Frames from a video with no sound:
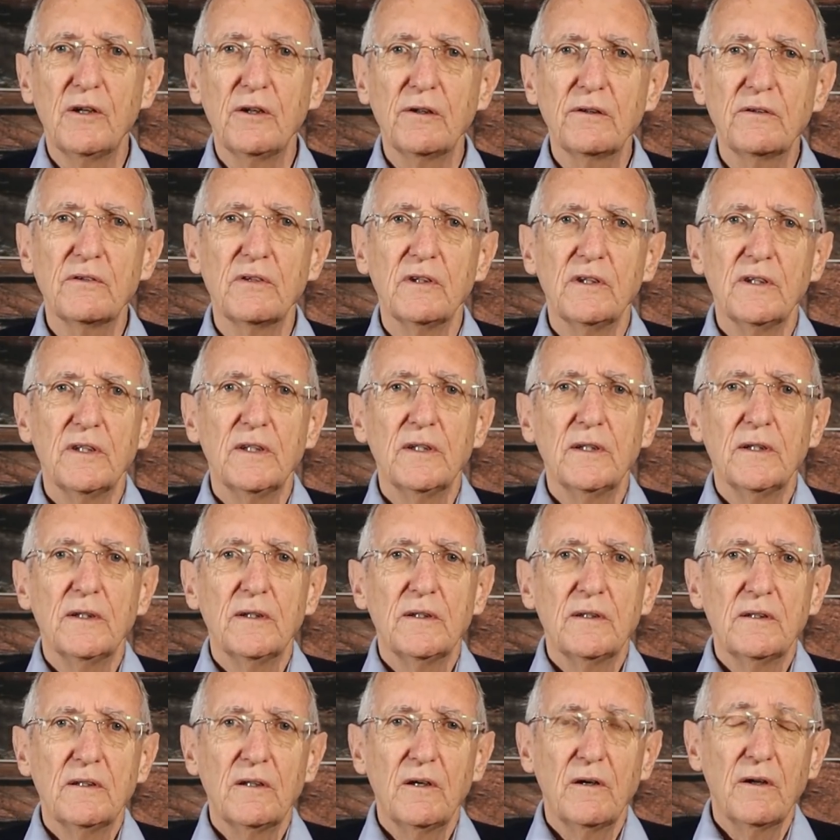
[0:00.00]
A man came
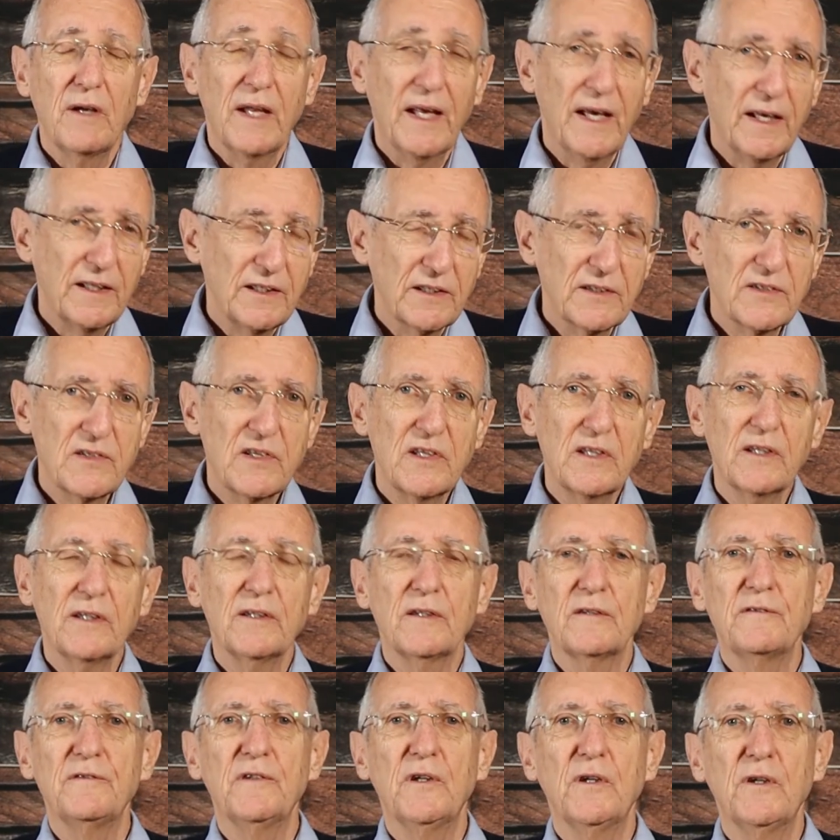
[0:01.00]
to me a few months
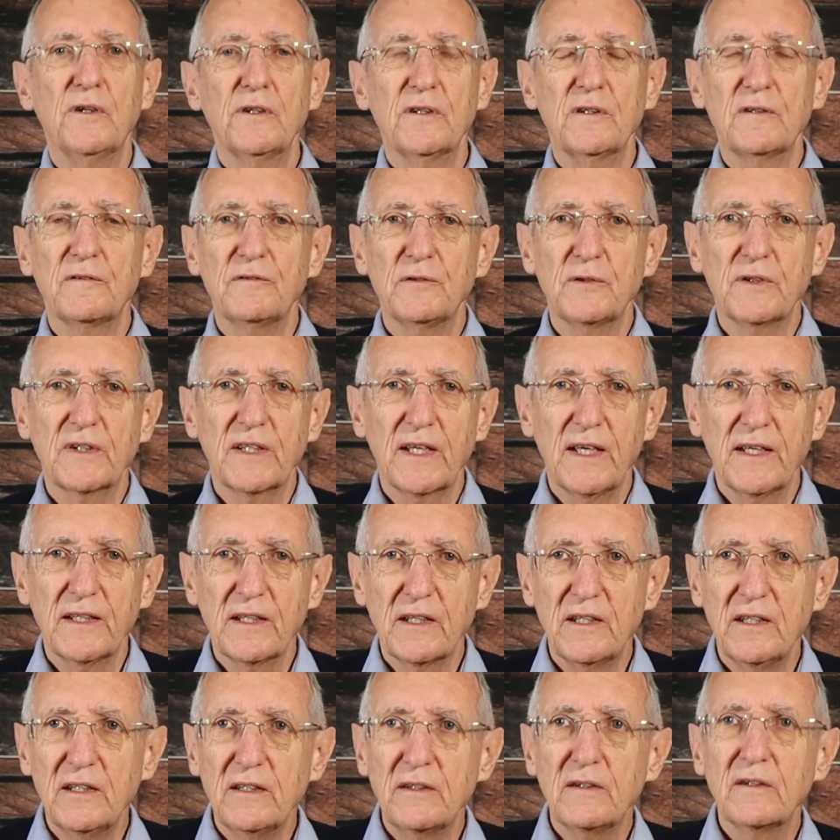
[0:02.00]
ago,
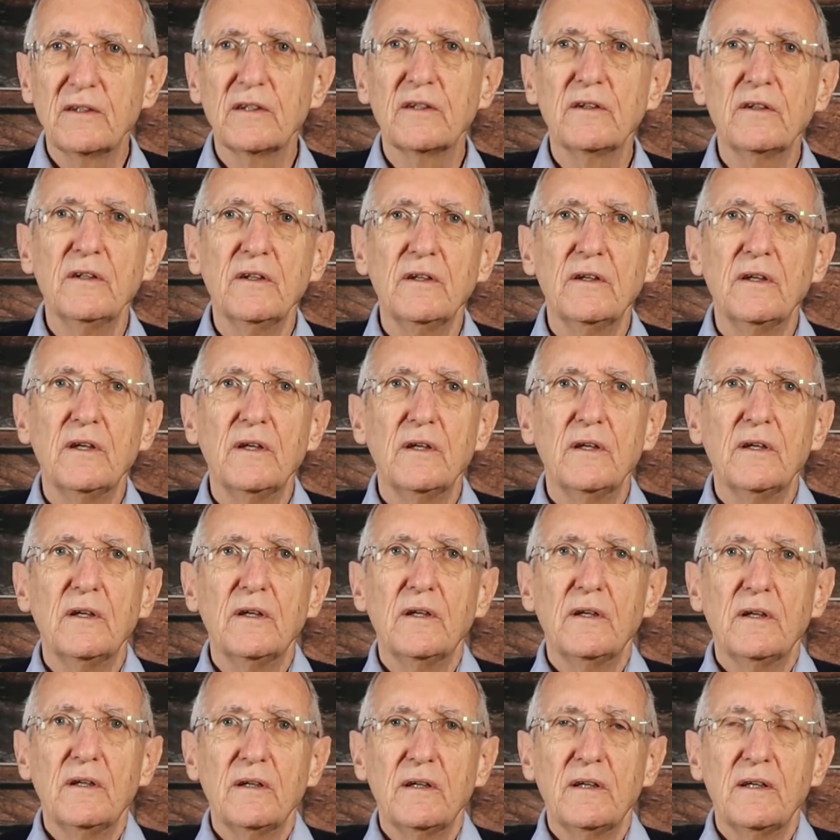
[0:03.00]
56 years old,
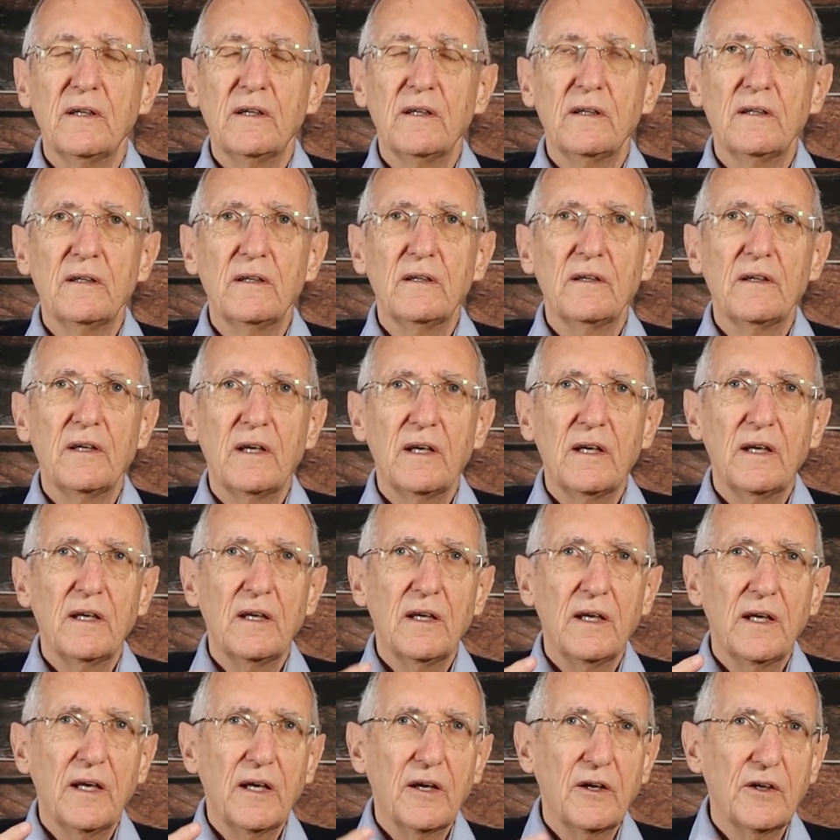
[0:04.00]
single dad,
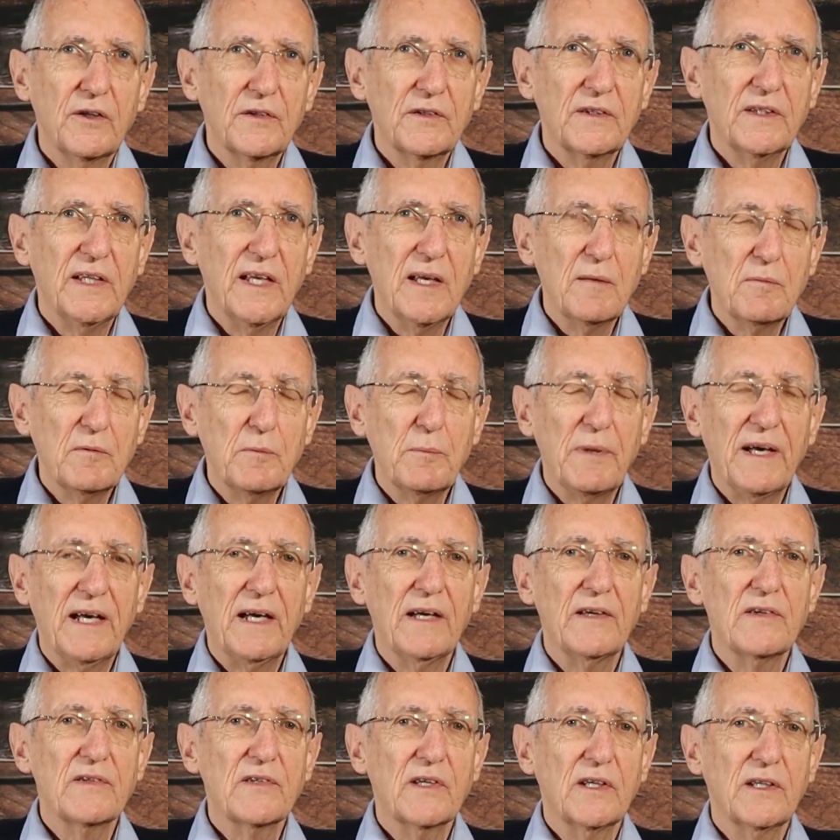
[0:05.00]
and caretaker of
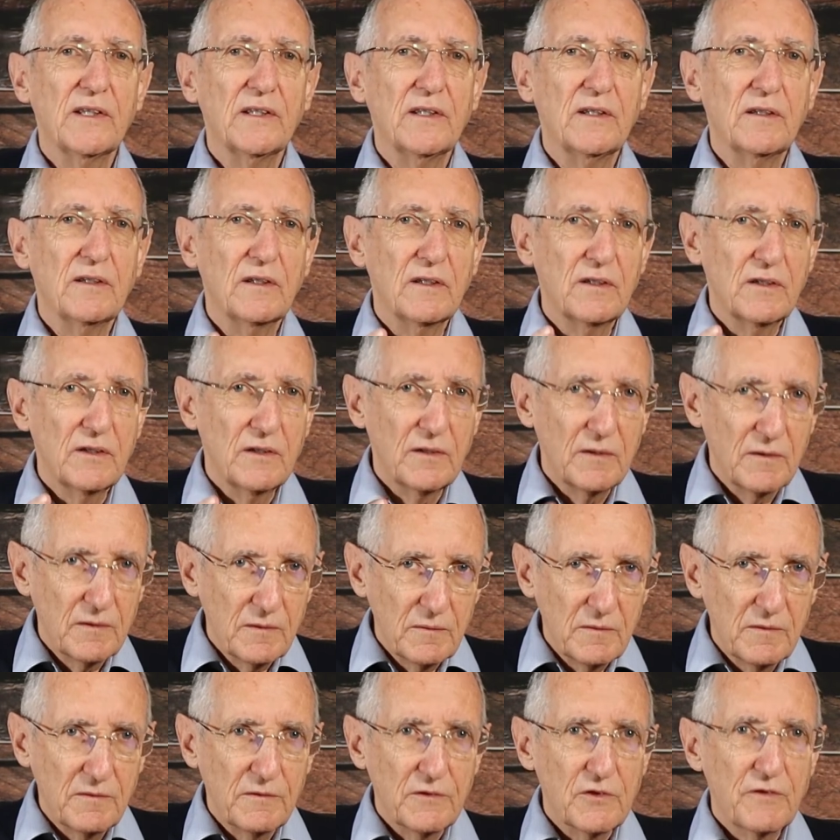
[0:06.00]
his 3 children.
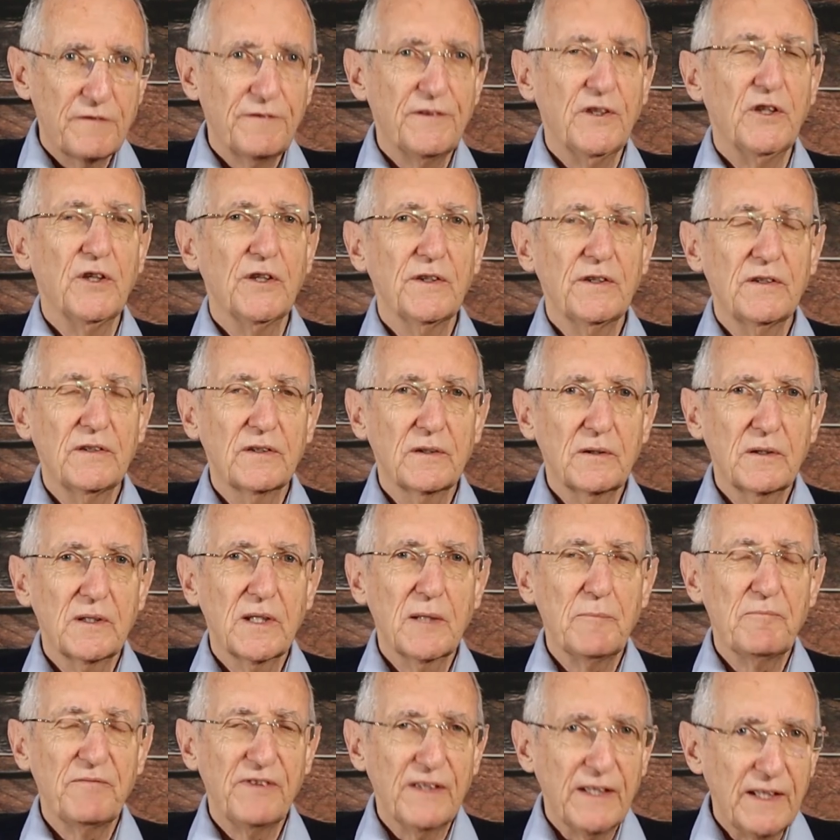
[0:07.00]
He was
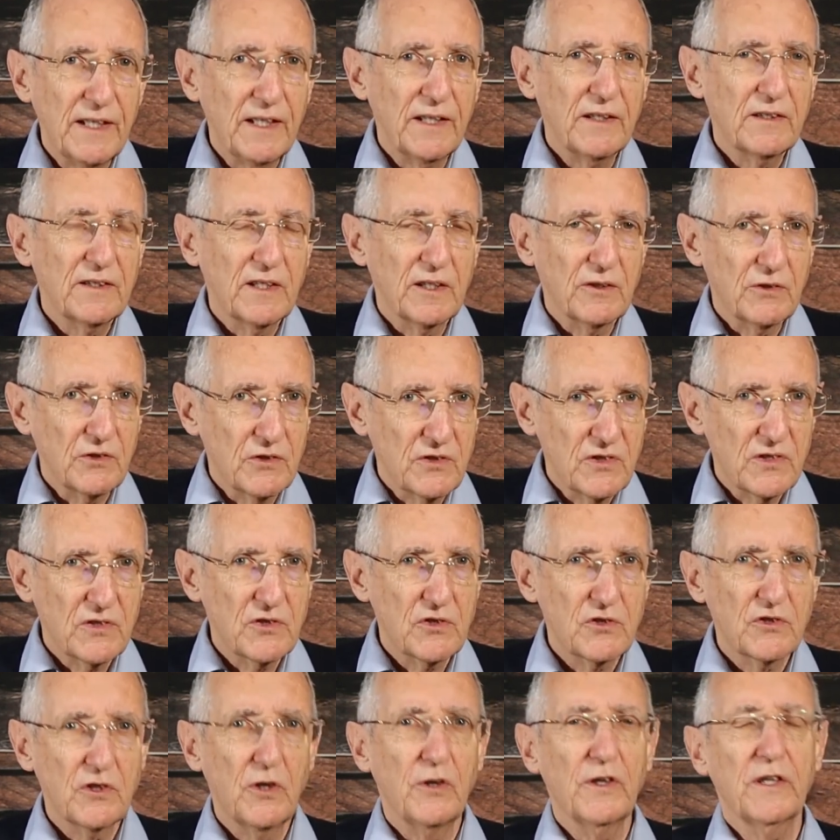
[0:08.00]
also taking care of his
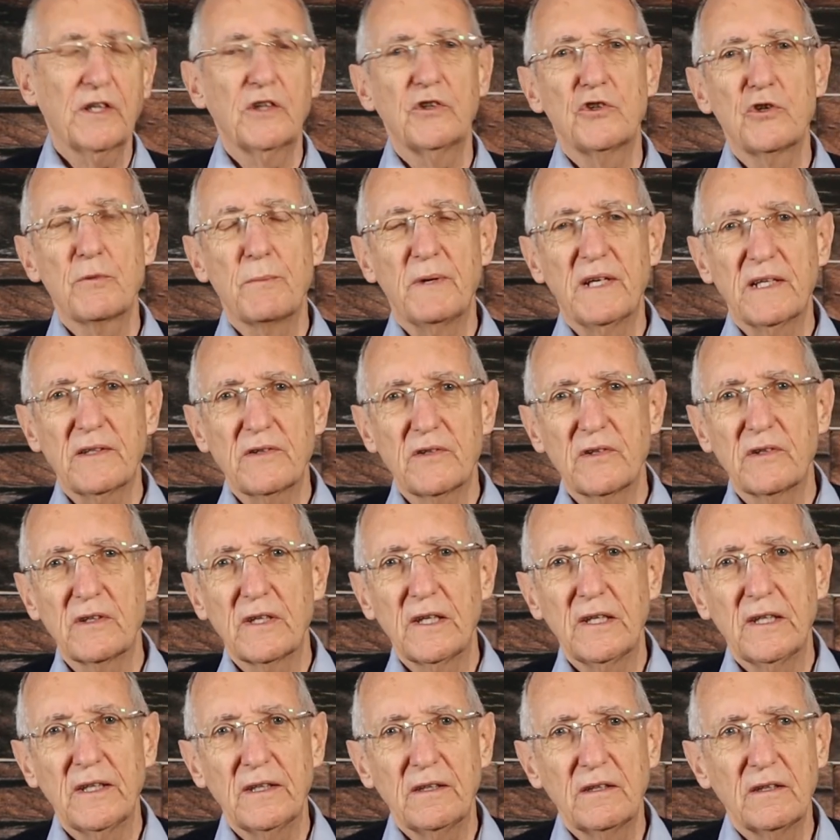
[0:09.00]
own father, who had
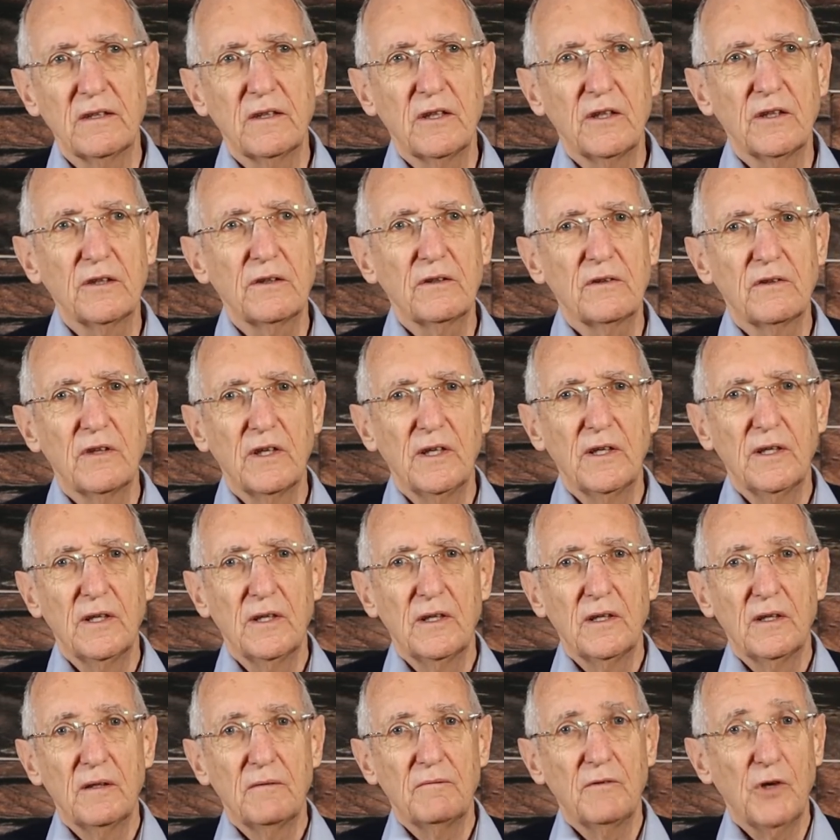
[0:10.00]
severe pain.
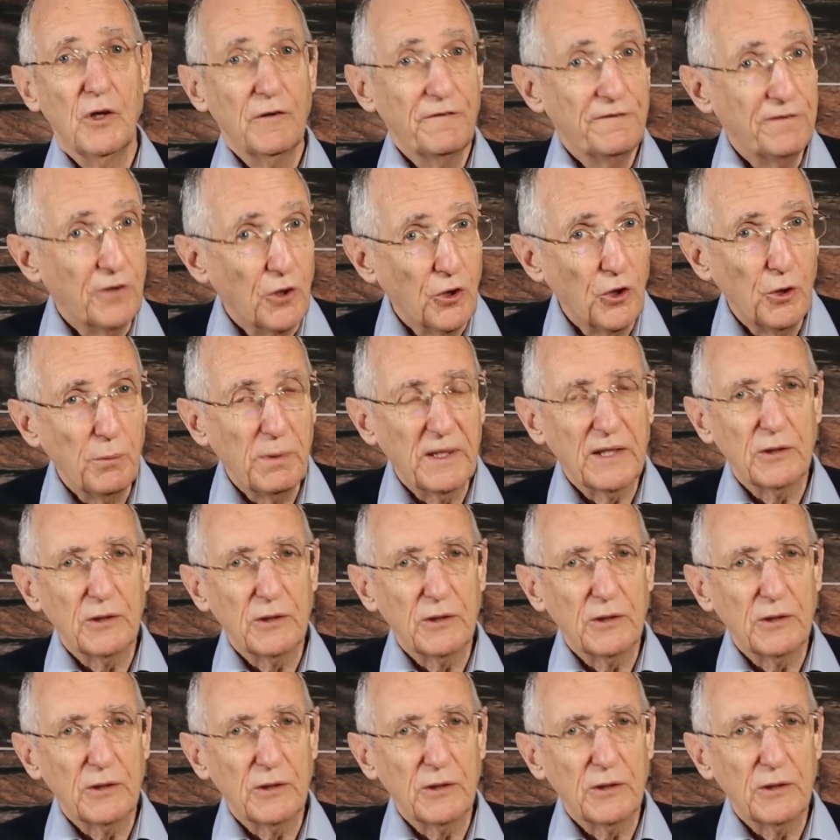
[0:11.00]
And